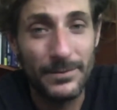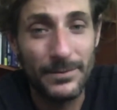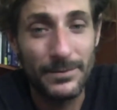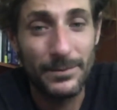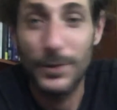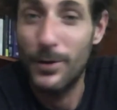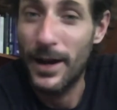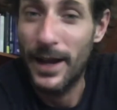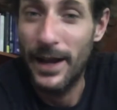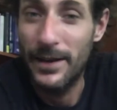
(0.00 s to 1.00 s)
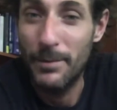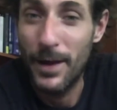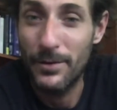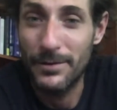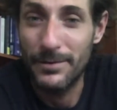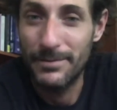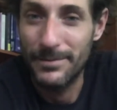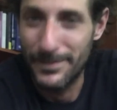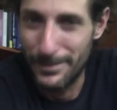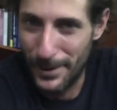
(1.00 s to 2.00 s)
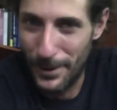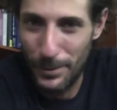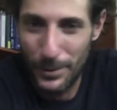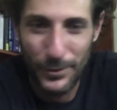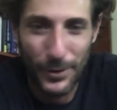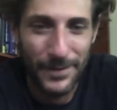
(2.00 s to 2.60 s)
Big Rock Candy Mountain. And I hope you enjoy.